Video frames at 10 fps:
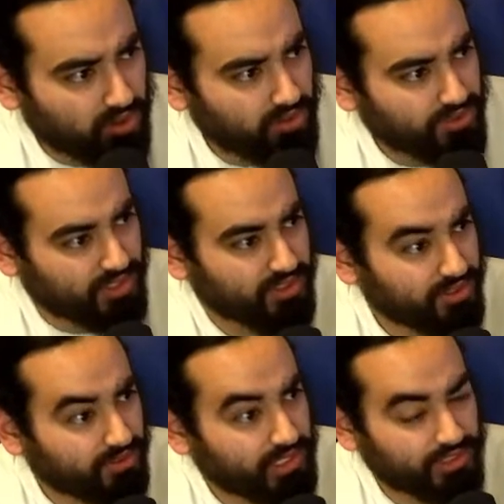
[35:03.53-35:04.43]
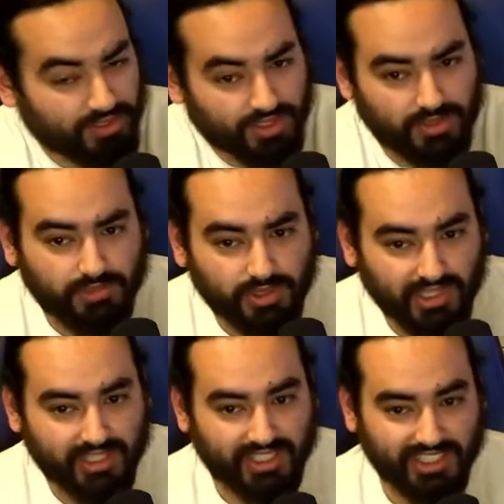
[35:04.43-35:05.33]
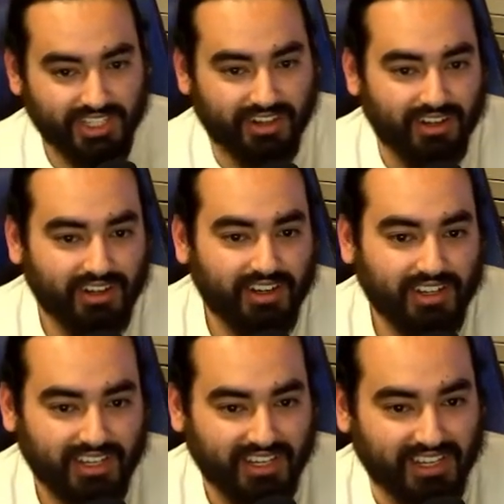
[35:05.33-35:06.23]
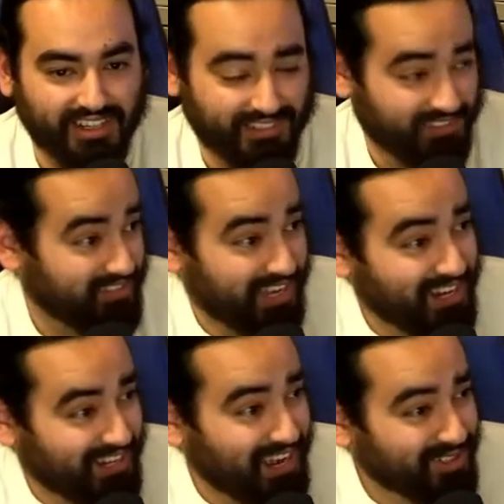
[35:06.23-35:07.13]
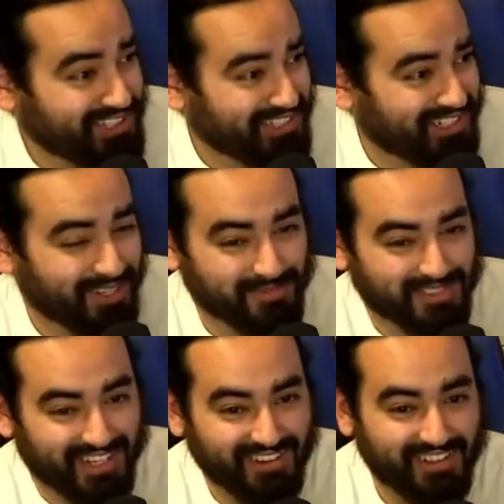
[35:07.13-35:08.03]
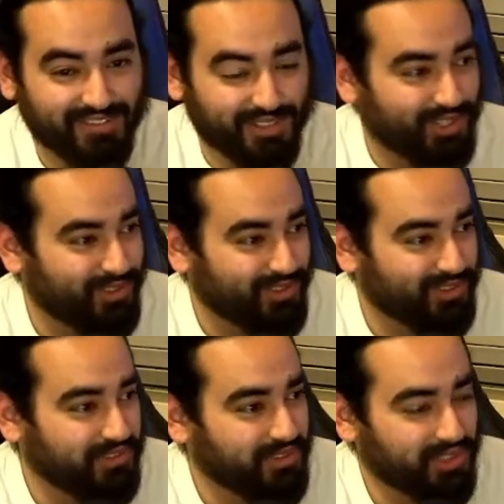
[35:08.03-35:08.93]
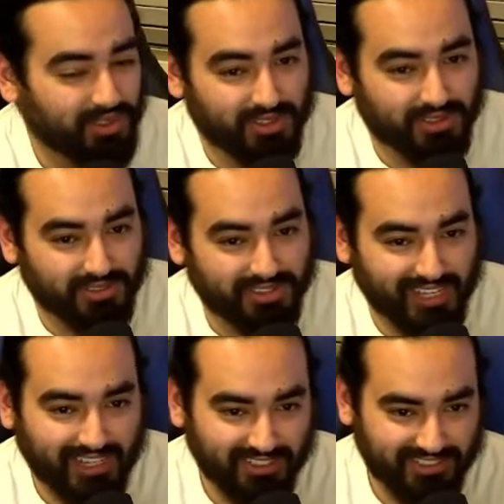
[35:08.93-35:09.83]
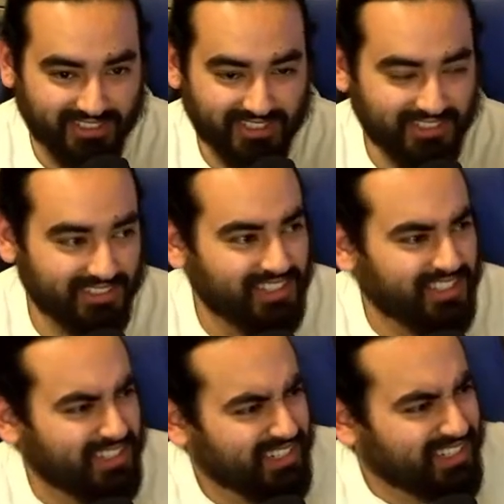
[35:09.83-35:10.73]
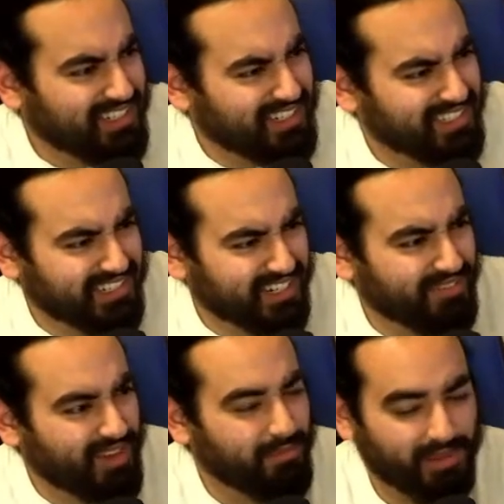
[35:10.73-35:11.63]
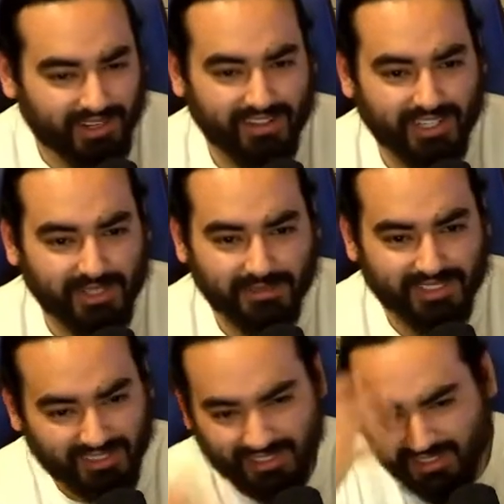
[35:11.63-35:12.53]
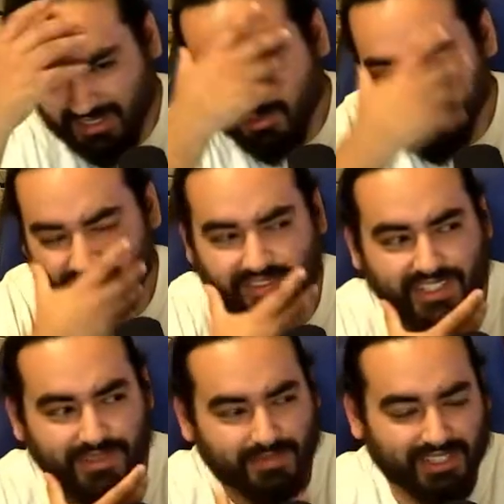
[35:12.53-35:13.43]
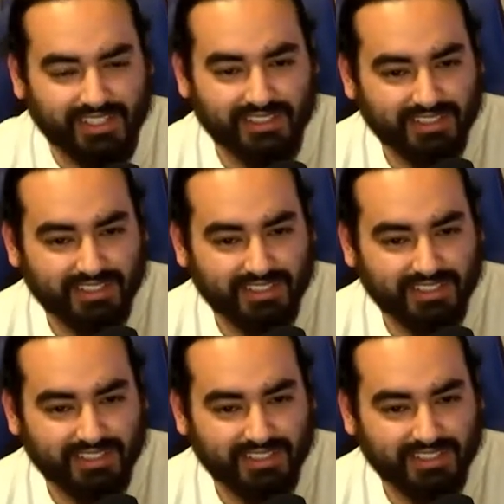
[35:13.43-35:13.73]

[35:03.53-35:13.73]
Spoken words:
under the ring to try to pull out a chair, and Danhausen comes out. If you don't know who Danhausen is, kind of has like a vampire gimmick. He wears face paint,